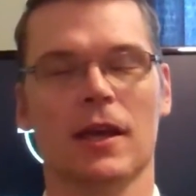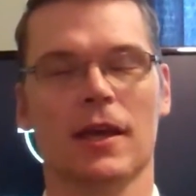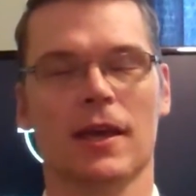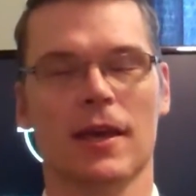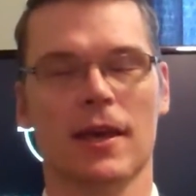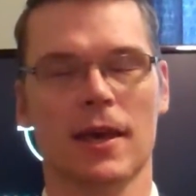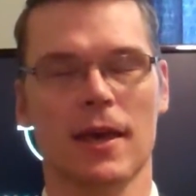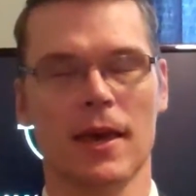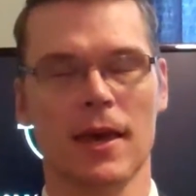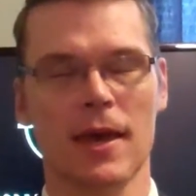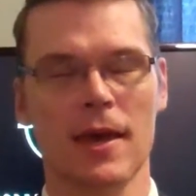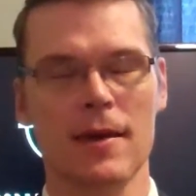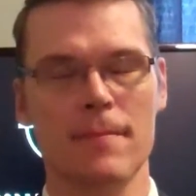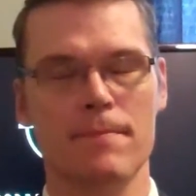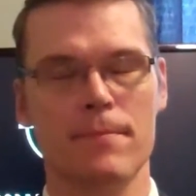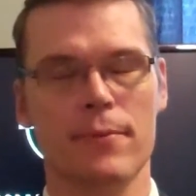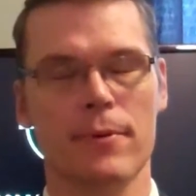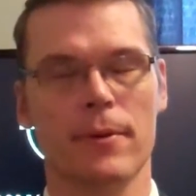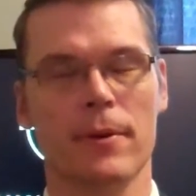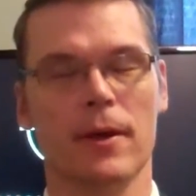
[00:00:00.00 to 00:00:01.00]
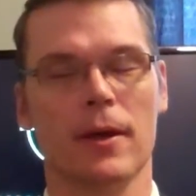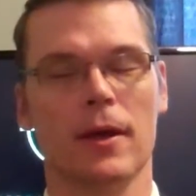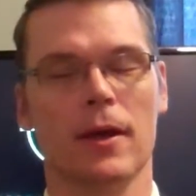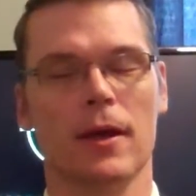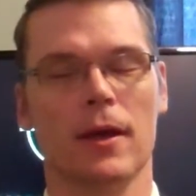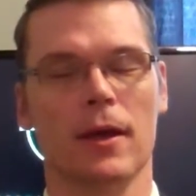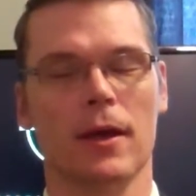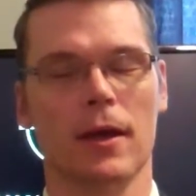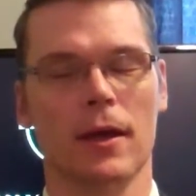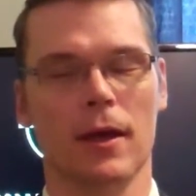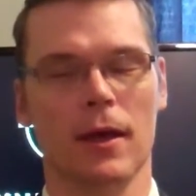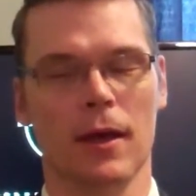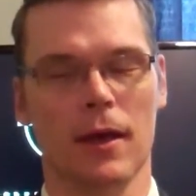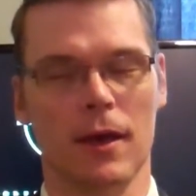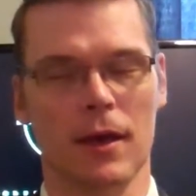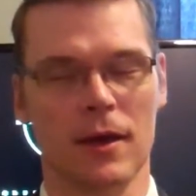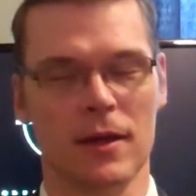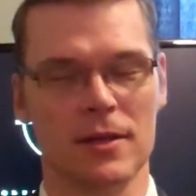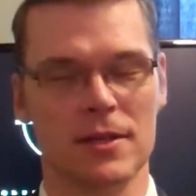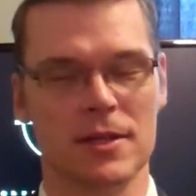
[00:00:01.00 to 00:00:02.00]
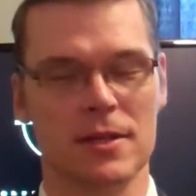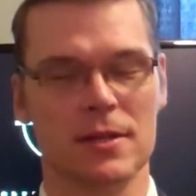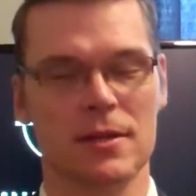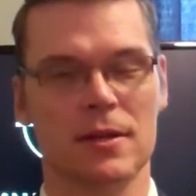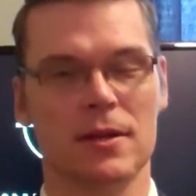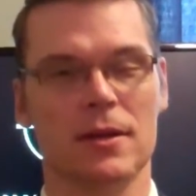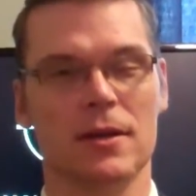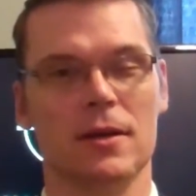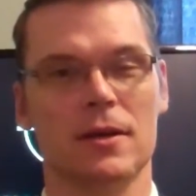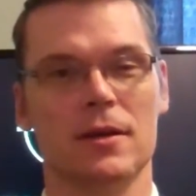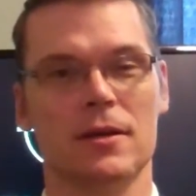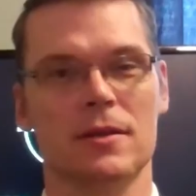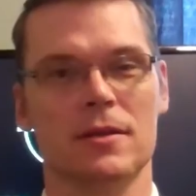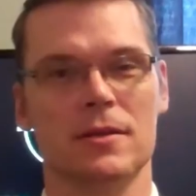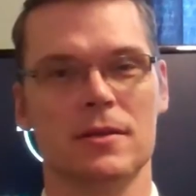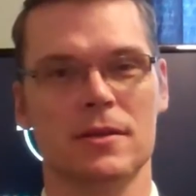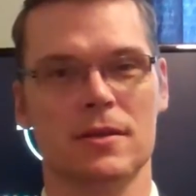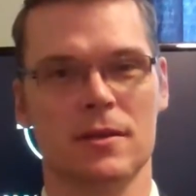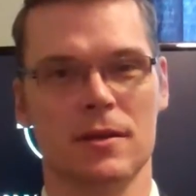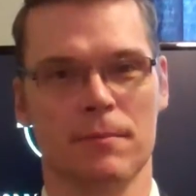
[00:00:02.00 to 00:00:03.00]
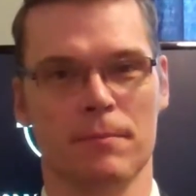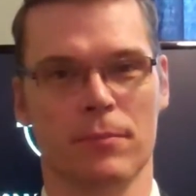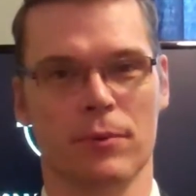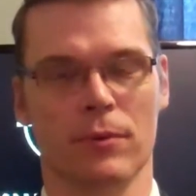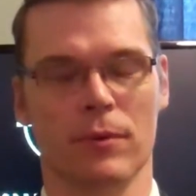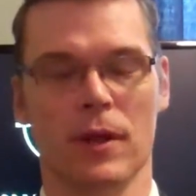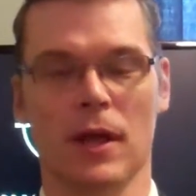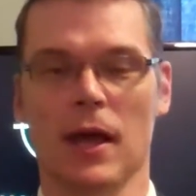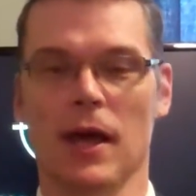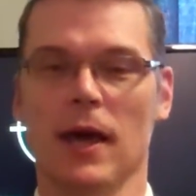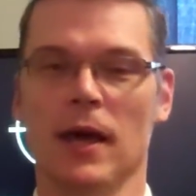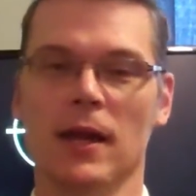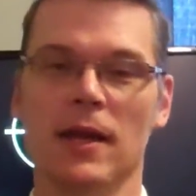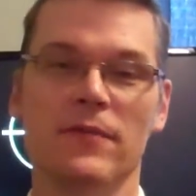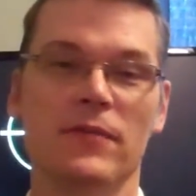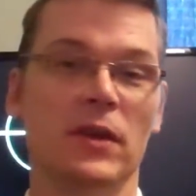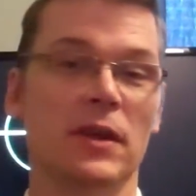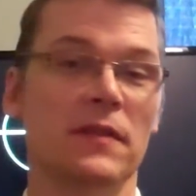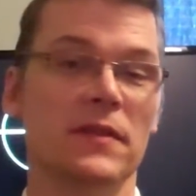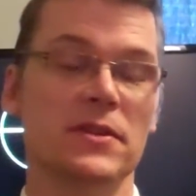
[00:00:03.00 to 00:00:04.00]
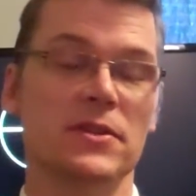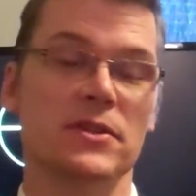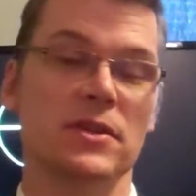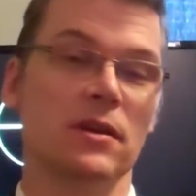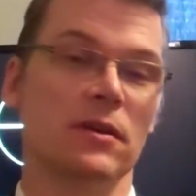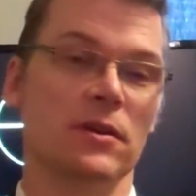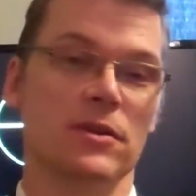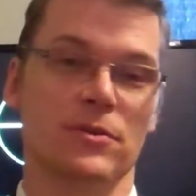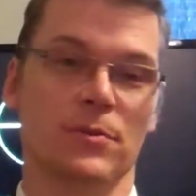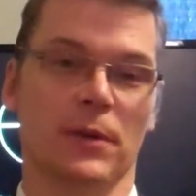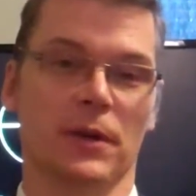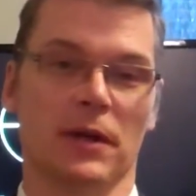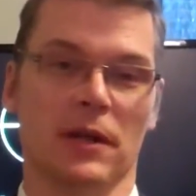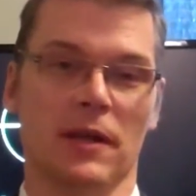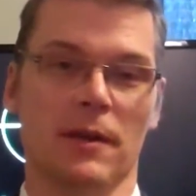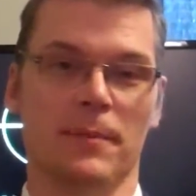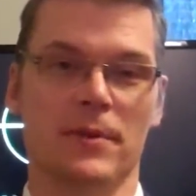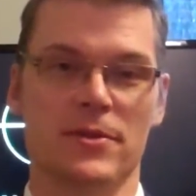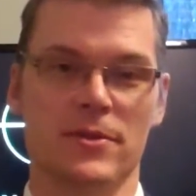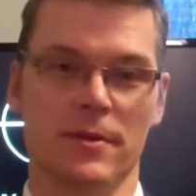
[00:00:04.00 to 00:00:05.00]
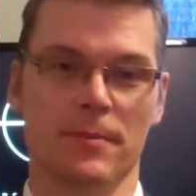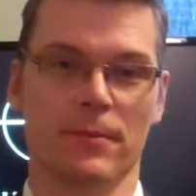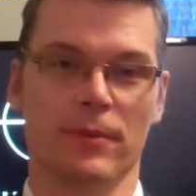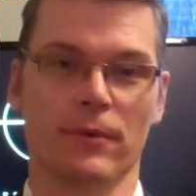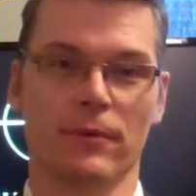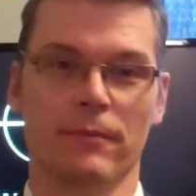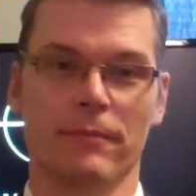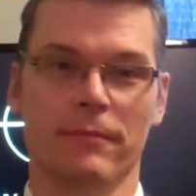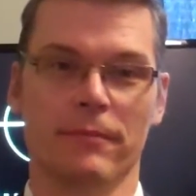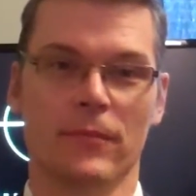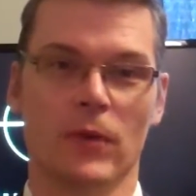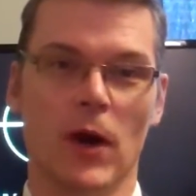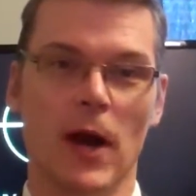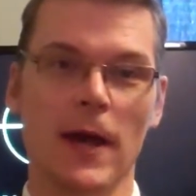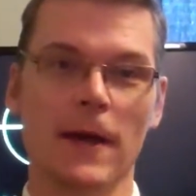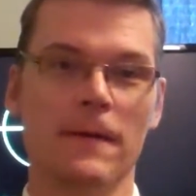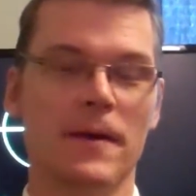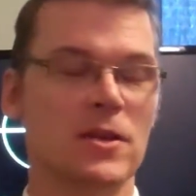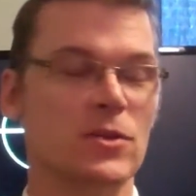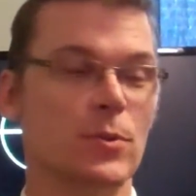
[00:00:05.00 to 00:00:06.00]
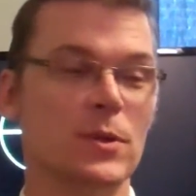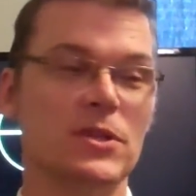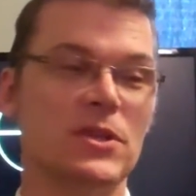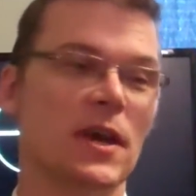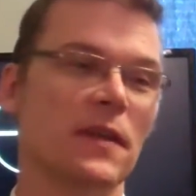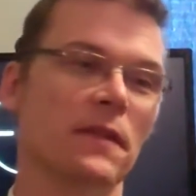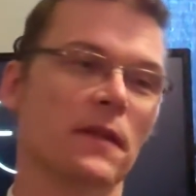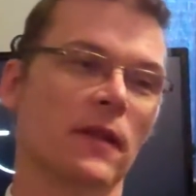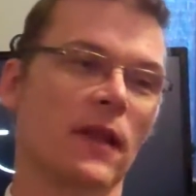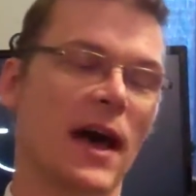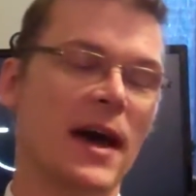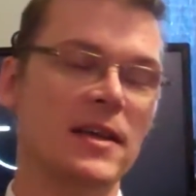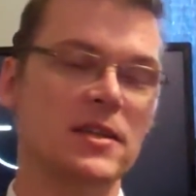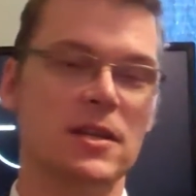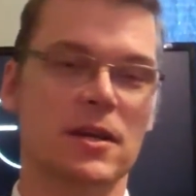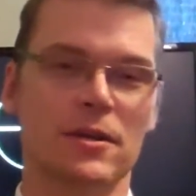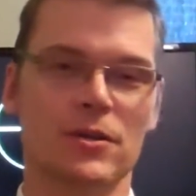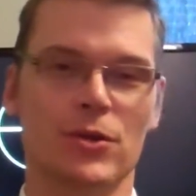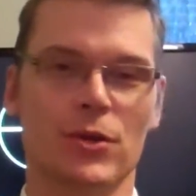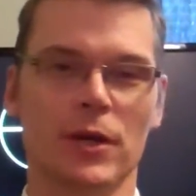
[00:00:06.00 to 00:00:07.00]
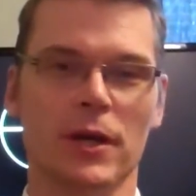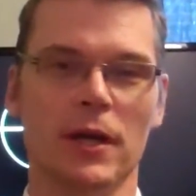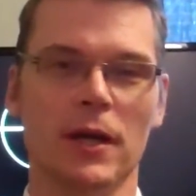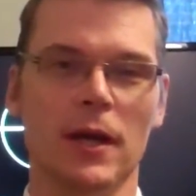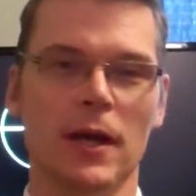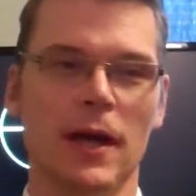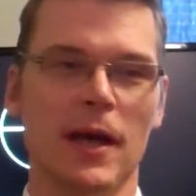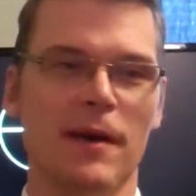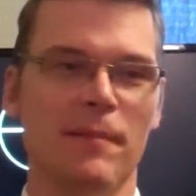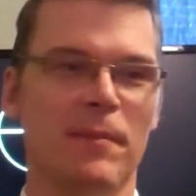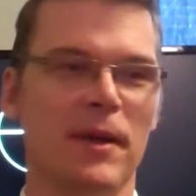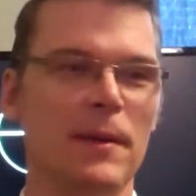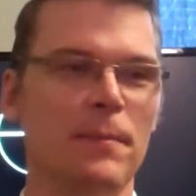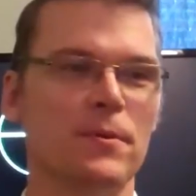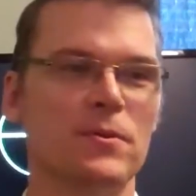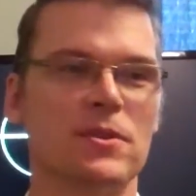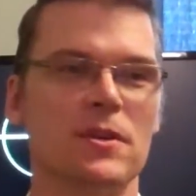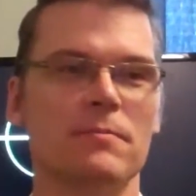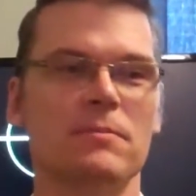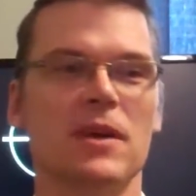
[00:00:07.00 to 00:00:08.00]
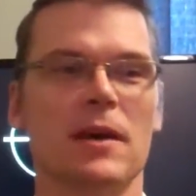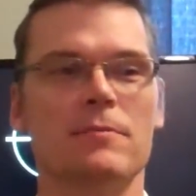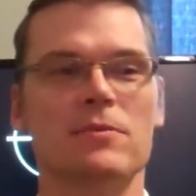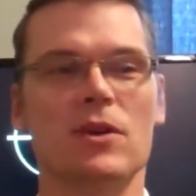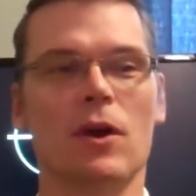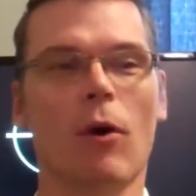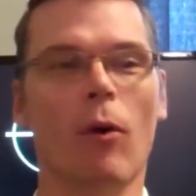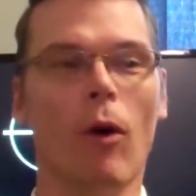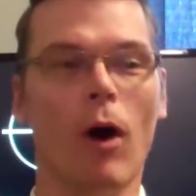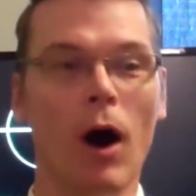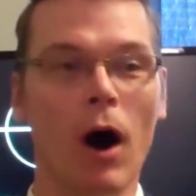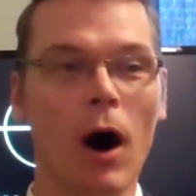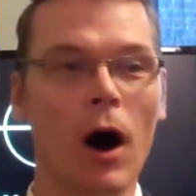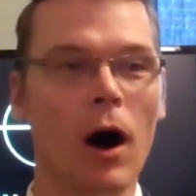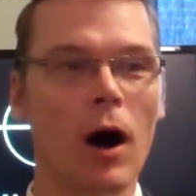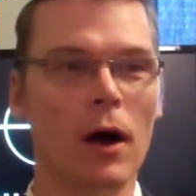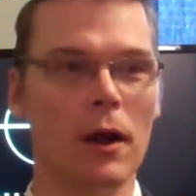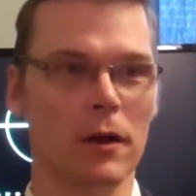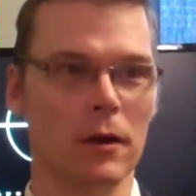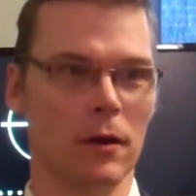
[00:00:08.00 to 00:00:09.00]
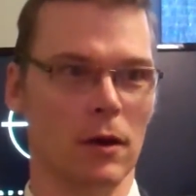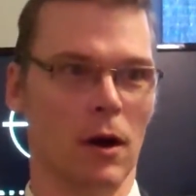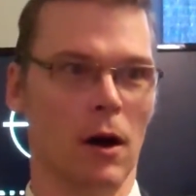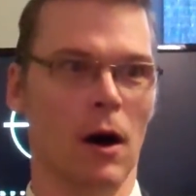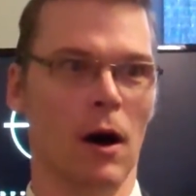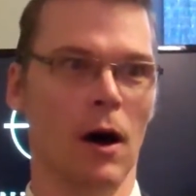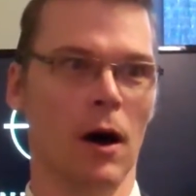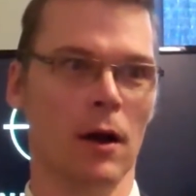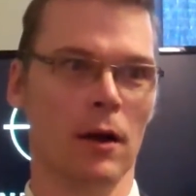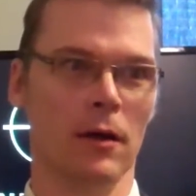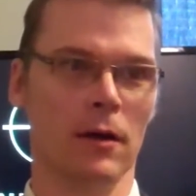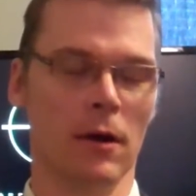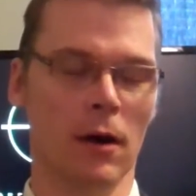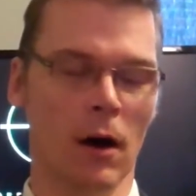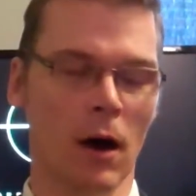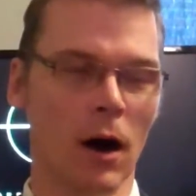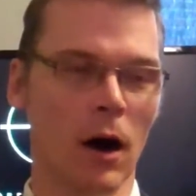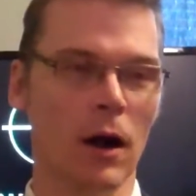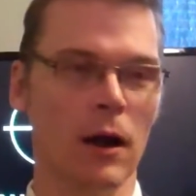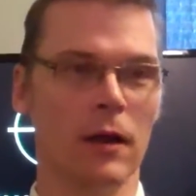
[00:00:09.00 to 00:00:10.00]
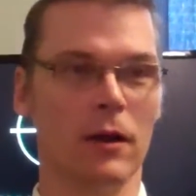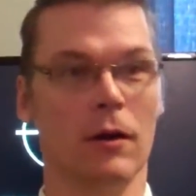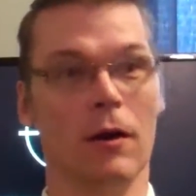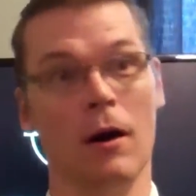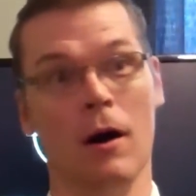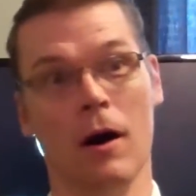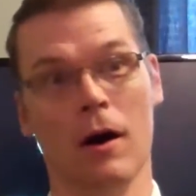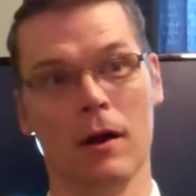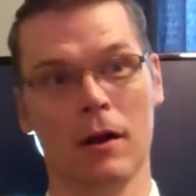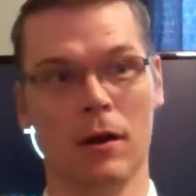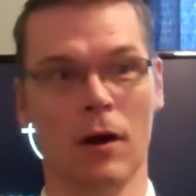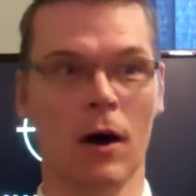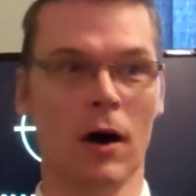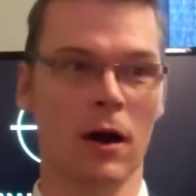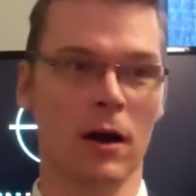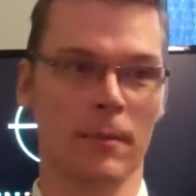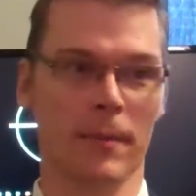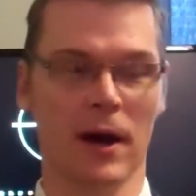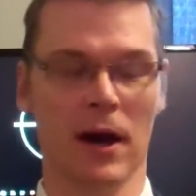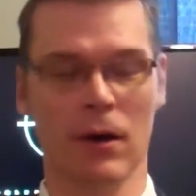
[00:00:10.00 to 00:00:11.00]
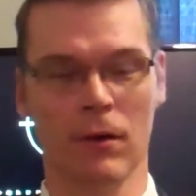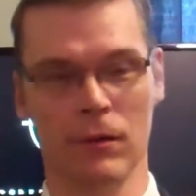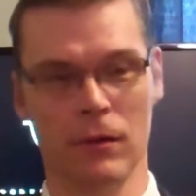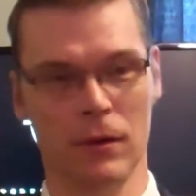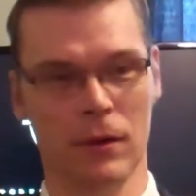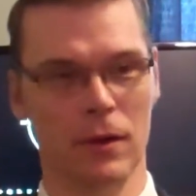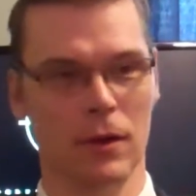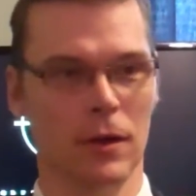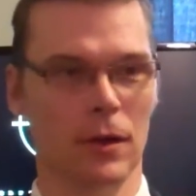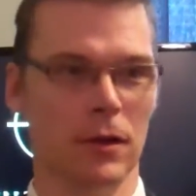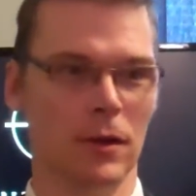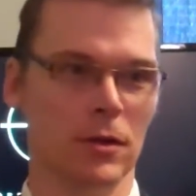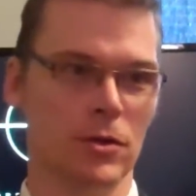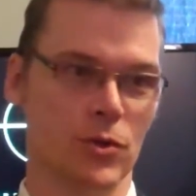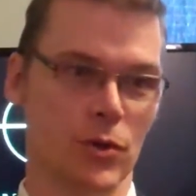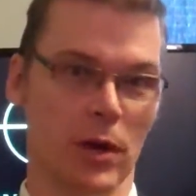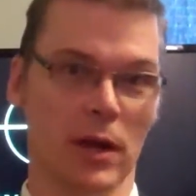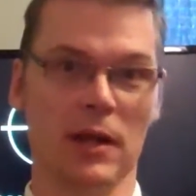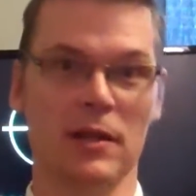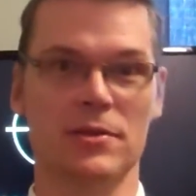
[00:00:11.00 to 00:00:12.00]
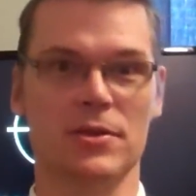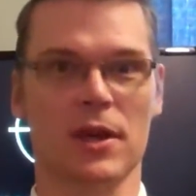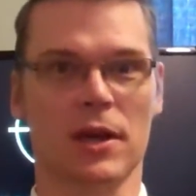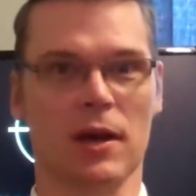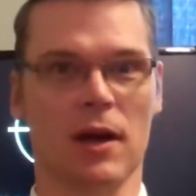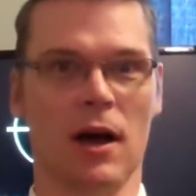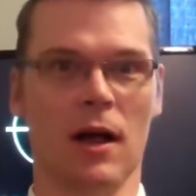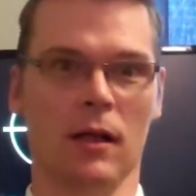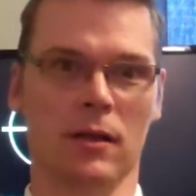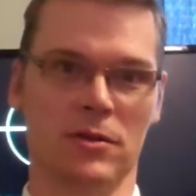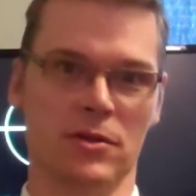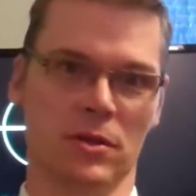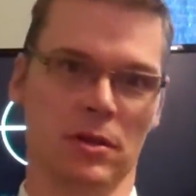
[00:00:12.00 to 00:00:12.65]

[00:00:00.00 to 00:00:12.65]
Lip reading: Keep it simple. And even in this series, we're going to keep it simple, right? As we said in the last entry, people sometimes go on and on and on and on and on about trading psychology